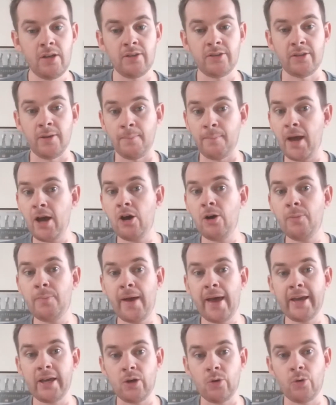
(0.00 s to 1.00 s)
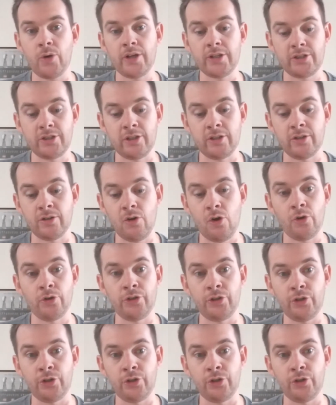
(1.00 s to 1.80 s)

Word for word: the mailbag question on